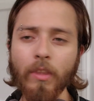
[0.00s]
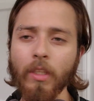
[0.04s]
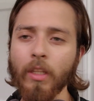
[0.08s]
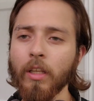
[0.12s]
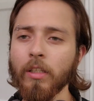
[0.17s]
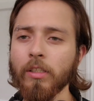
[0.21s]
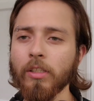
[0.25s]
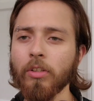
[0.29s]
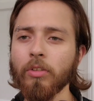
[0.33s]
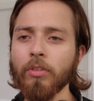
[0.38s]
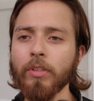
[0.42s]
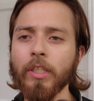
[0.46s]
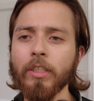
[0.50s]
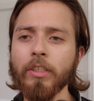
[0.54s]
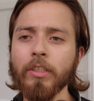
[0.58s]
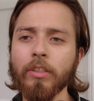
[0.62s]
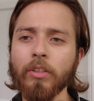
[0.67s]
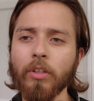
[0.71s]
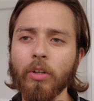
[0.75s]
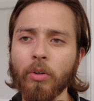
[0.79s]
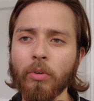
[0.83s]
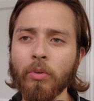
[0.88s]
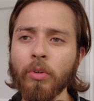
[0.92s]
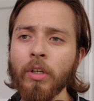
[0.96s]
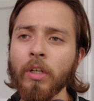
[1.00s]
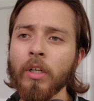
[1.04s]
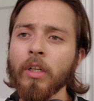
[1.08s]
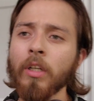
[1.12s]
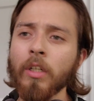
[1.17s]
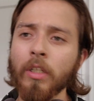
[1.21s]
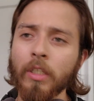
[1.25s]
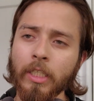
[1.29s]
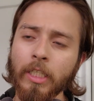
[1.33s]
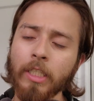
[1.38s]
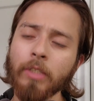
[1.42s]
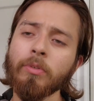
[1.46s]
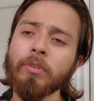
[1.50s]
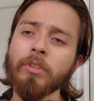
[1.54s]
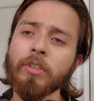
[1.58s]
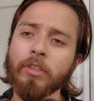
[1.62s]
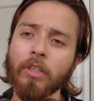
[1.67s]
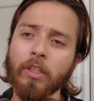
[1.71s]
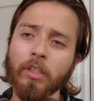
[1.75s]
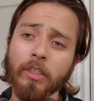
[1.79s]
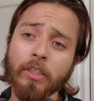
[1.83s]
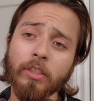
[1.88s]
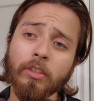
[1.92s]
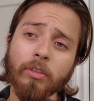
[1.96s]
So there you go. He was
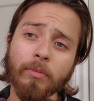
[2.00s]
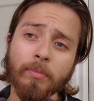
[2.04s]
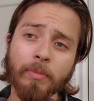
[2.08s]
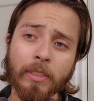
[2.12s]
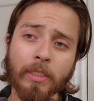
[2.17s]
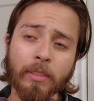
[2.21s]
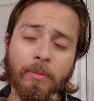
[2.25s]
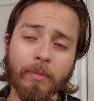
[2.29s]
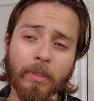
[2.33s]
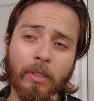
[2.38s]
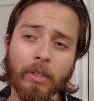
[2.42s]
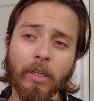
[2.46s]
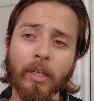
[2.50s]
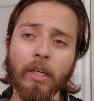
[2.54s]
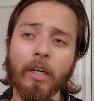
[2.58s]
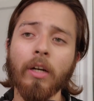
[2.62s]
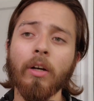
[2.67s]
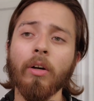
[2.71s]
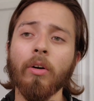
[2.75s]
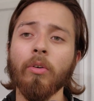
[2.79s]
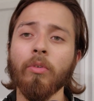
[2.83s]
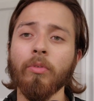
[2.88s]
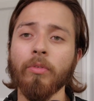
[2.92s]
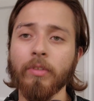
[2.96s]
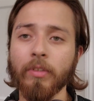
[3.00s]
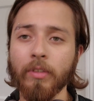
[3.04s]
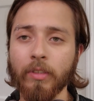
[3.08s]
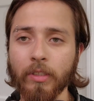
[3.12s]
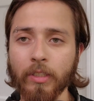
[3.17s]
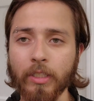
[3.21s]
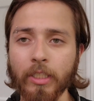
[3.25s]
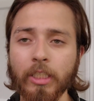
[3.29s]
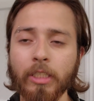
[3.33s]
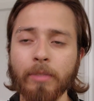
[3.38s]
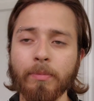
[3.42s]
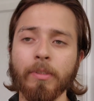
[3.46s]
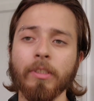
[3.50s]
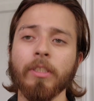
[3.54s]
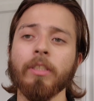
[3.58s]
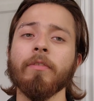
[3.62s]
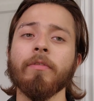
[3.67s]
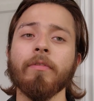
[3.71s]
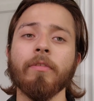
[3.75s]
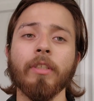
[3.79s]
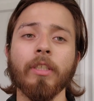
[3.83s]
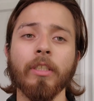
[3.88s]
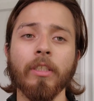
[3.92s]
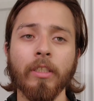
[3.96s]
talking to me about how this
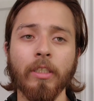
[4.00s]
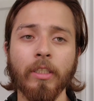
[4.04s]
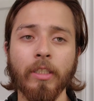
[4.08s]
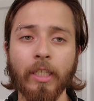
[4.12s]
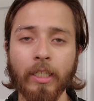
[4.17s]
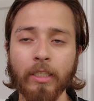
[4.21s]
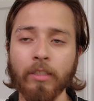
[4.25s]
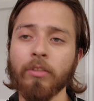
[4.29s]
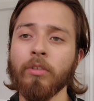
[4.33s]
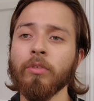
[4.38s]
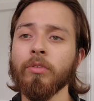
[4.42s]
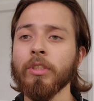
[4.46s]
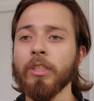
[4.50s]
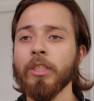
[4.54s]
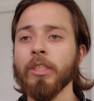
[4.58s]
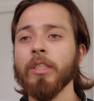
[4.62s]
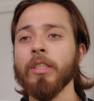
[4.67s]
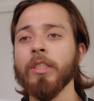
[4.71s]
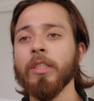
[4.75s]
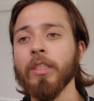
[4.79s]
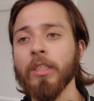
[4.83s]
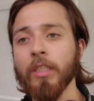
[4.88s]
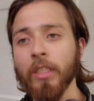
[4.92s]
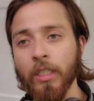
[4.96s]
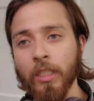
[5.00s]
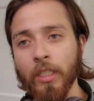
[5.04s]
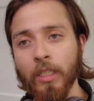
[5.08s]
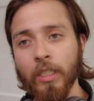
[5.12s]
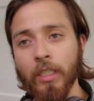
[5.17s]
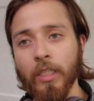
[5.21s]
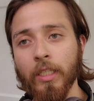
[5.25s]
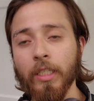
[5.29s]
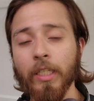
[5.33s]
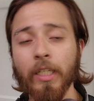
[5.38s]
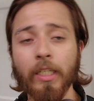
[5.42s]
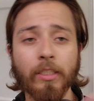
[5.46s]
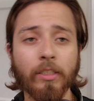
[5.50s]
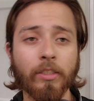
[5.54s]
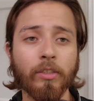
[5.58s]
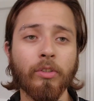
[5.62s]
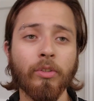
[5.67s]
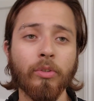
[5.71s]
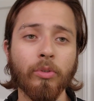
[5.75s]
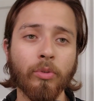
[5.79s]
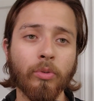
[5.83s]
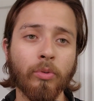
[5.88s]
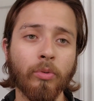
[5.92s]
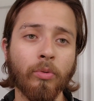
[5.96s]
specific diagnosis, it has
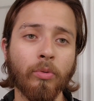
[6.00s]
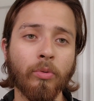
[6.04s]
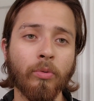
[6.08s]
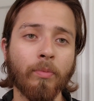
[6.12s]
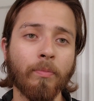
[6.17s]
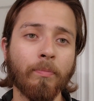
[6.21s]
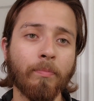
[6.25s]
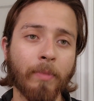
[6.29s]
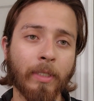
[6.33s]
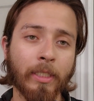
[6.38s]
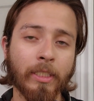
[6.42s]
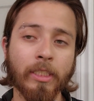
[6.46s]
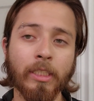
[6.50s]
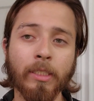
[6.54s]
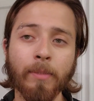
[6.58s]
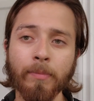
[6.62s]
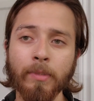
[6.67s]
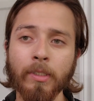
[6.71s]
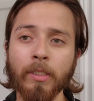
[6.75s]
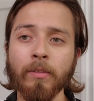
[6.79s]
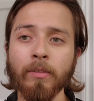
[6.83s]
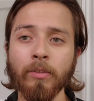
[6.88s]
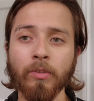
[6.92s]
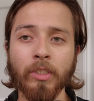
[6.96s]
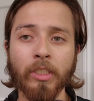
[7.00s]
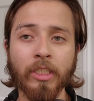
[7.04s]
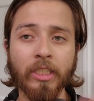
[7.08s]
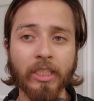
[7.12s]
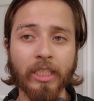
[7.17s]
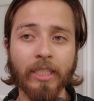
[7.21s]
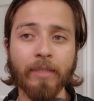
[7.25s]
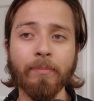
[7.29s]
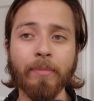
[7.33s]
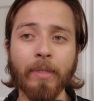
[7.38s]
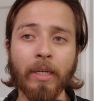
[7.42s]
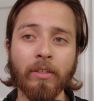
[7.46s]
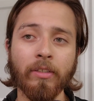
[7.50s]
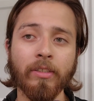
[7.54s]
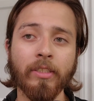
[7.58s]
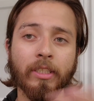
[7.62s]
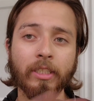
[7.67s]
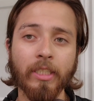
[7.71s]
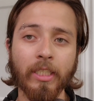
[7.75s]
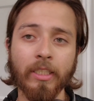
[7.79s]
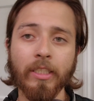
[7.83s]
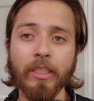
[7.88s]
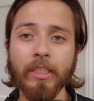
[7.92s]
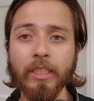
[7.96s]
two main symptoms, which is imbalance
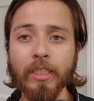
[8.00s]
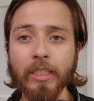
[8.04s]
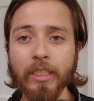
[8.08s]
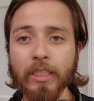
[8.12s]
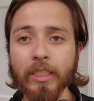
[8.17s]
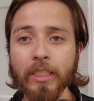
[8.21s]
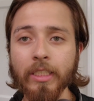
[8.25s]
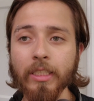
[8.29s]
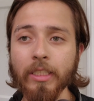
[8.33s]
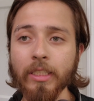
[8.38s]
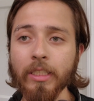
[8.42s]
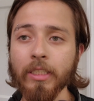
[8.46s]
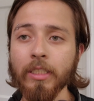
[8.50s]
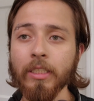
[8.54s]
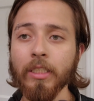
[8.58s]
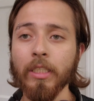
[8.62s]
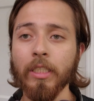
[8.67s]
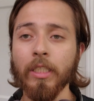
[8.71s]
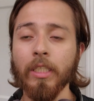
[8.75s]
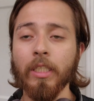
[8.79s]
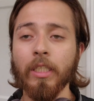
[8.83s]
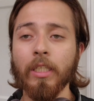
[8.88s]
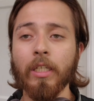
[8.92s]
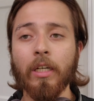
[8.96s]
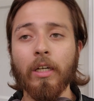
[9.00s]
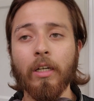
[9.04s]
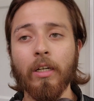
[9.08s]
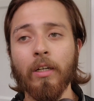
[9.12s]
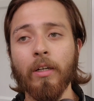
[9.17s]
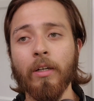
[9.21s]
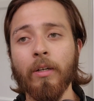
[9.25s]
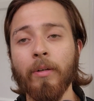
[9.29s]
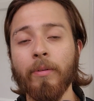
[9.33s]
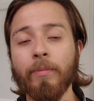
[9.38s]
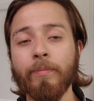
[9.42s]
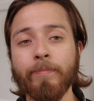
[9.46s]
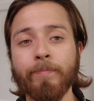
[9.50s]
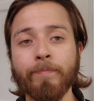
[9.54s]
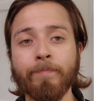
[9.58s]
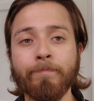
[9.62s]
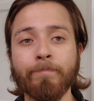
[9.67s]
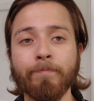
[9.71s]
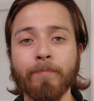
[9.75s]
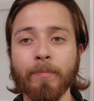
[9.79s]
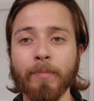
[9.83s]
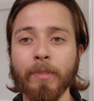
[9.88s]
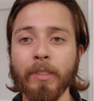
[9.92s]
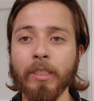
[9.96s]
and dizziness.
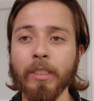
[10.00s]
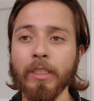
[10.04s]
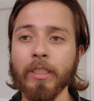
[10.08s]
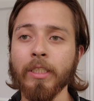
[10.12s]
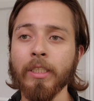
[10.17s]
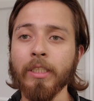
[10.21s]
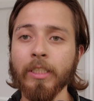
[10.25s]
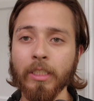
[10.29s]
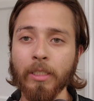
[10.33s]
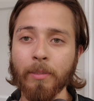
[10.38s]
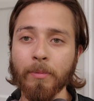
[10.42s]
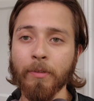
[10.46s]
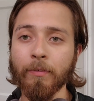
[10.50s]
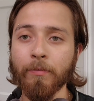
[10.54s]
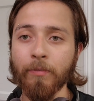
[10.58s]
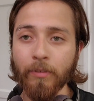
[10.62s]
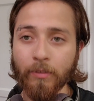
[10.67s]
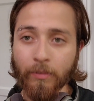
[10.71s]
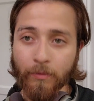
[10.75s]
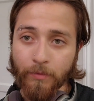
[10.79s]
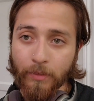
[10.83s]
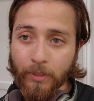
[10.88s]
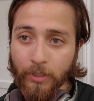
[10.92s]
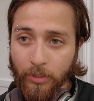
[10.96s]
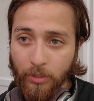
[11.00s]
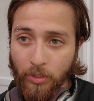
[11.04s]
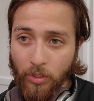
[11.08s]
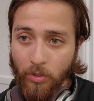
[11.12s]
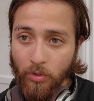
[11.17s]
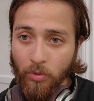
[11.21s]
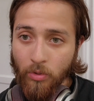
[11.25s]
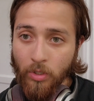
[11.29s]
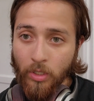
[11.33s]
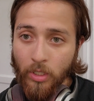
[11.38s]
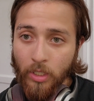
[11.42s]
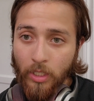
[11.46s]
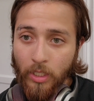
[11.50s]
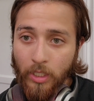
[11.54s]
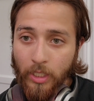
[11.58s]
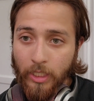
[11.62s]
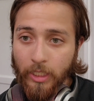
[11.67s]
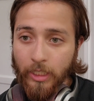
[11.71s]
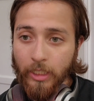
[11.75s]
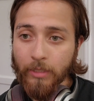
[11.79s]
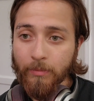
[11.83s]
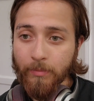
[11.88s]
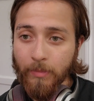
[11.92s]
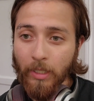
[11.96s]
Dizziness coming from the vertigo,
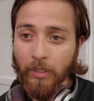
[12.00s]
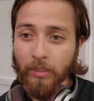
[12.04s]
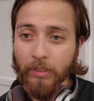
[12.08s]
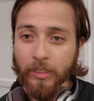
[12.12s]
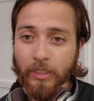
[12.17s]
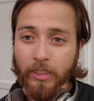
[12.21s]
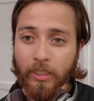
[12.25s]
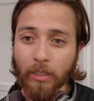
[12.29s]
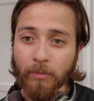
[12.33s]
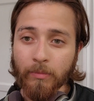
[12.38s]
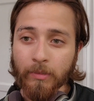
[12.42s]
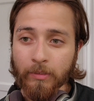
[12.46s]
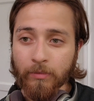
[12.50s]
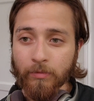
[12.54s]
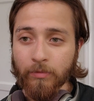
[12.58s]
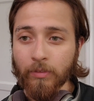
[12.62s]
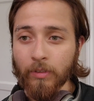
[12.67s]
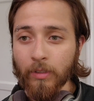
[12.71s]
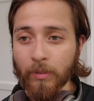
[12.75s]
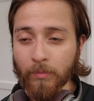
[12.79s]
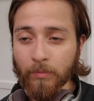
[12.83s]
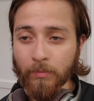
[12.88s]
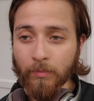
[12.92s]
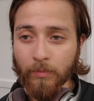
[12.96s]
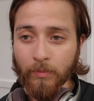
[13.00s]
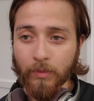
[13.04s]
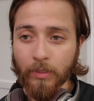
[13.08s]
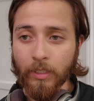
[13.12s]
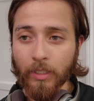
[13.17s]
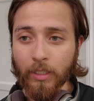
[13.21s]
imbalance coming from